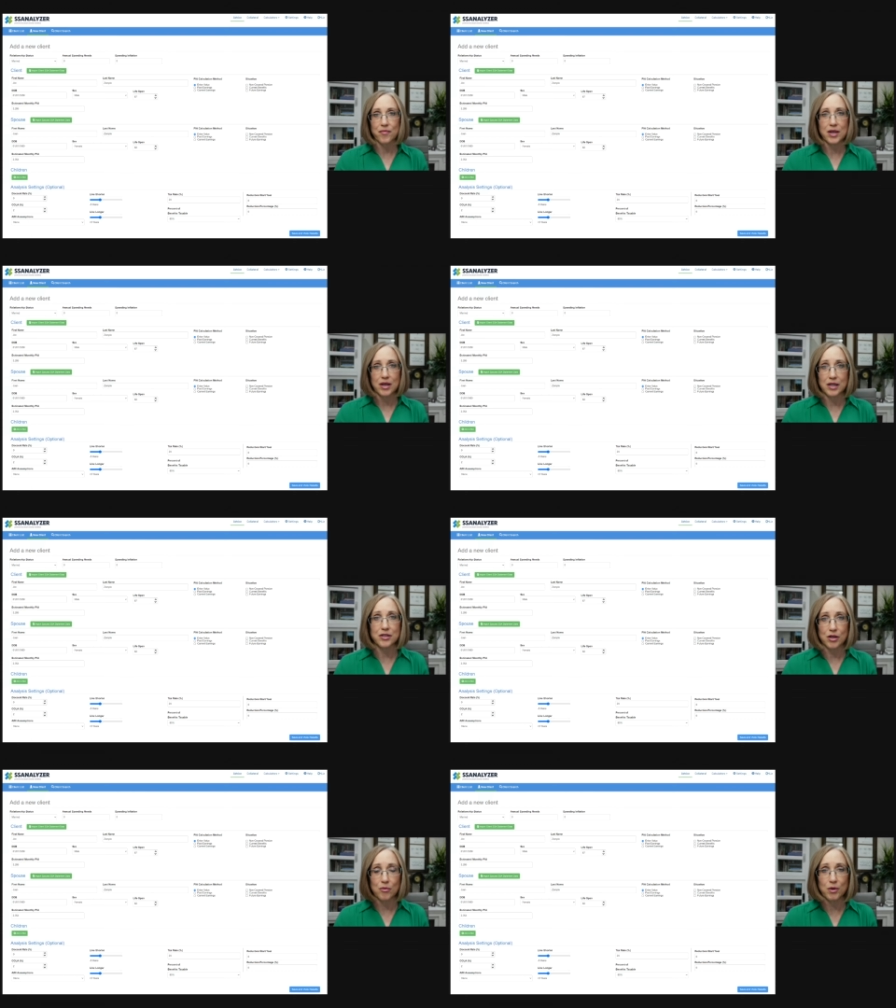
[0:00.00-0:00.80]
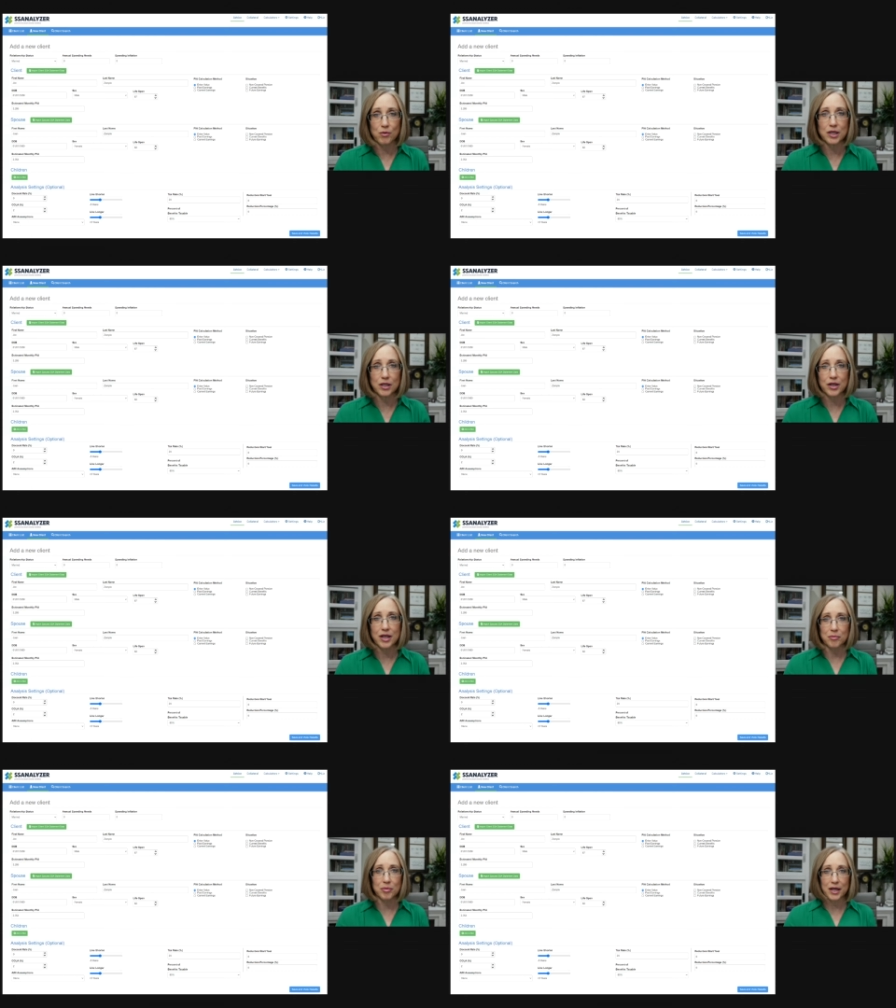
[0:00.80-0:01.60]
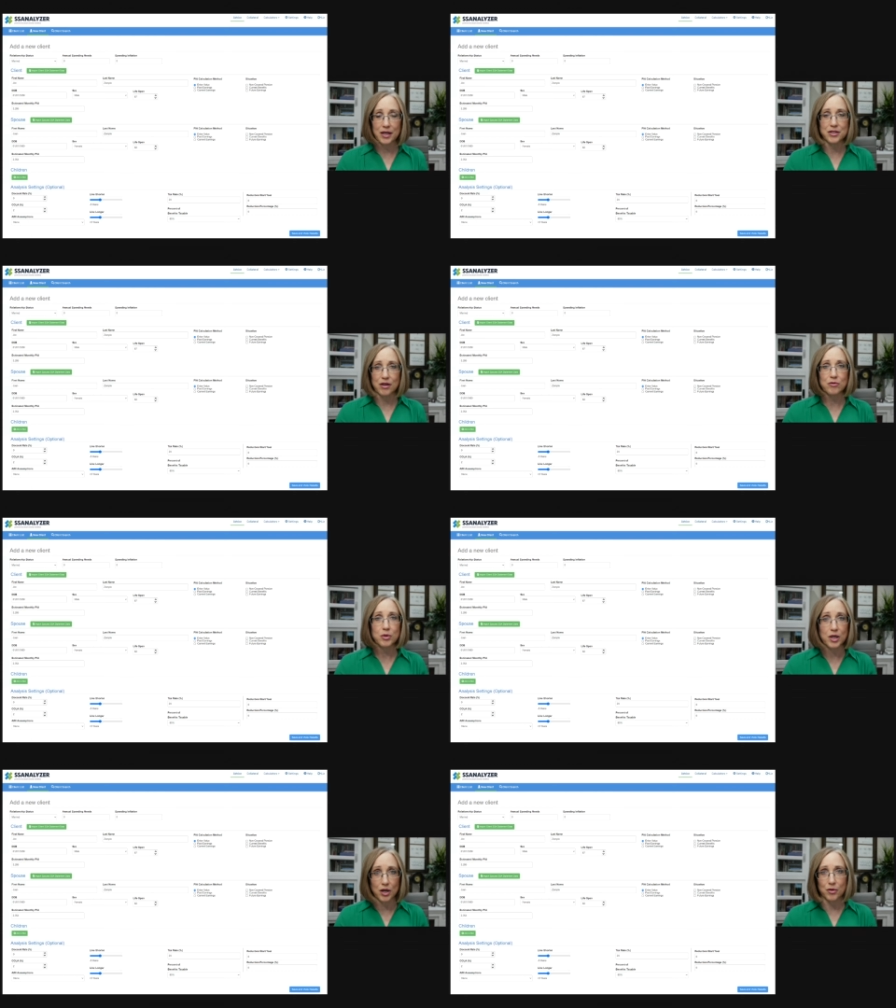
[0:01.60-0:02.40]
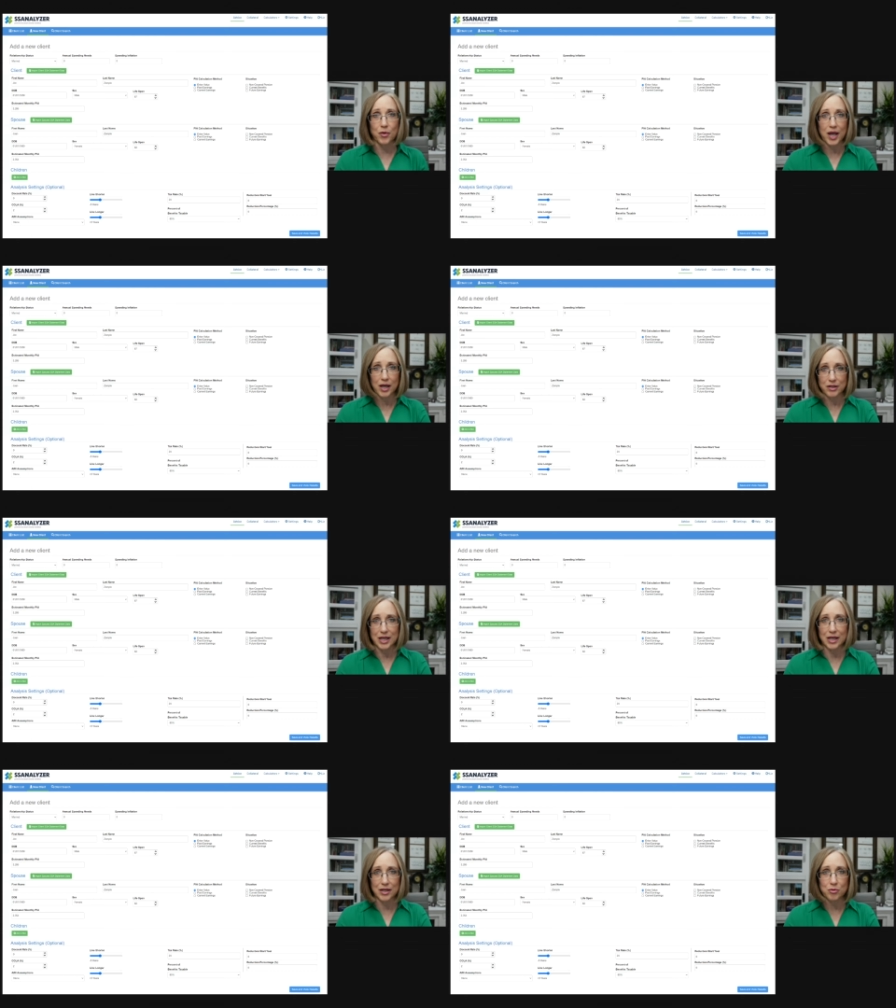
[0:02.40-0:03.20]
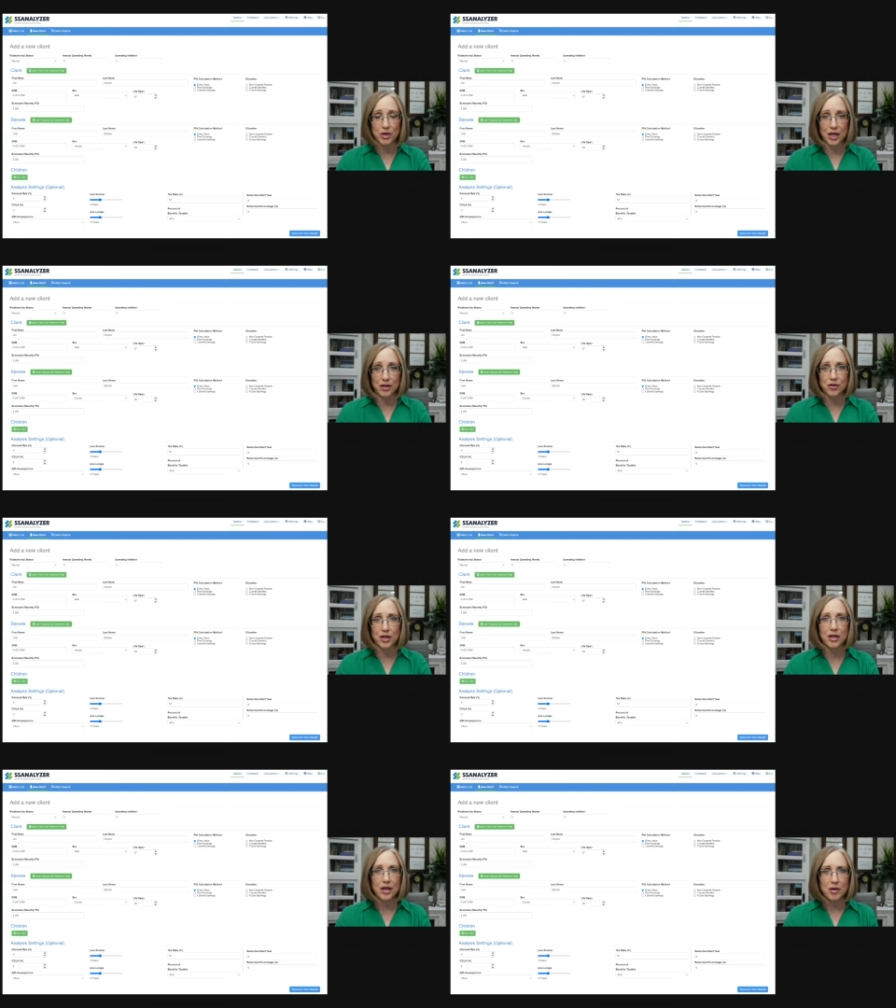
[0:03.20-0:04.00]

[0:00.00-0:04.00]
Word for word: And so we will look in the planning software all the way out to age one hundred.